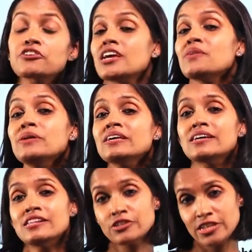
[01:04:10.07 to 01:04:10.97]

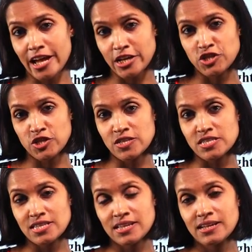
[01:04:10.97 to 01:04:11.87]
chemical
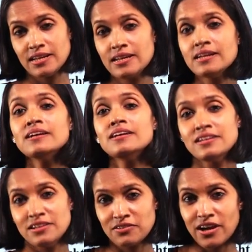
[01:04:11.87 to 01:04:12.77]
reactions,
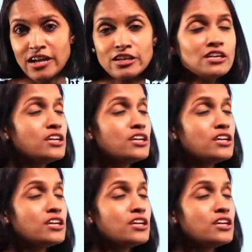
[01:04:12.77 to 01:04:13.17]
right?